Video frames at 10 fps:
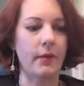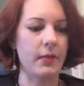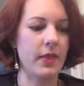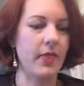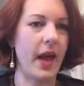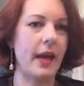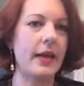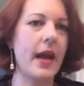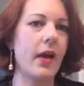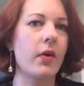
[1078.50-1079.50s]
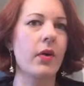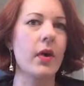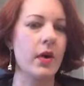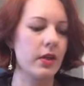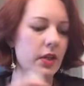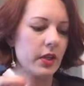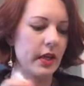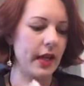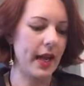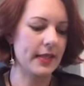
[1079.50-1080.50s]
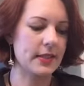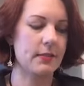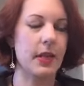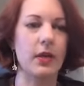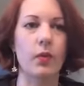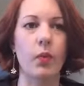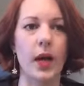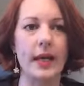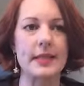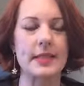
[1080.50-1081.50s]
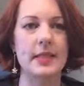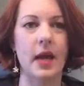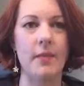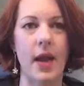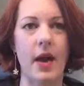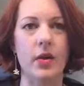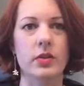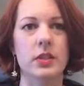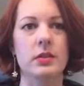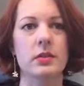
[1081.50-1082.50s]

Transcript: with that. Now, you're going to ask me, what about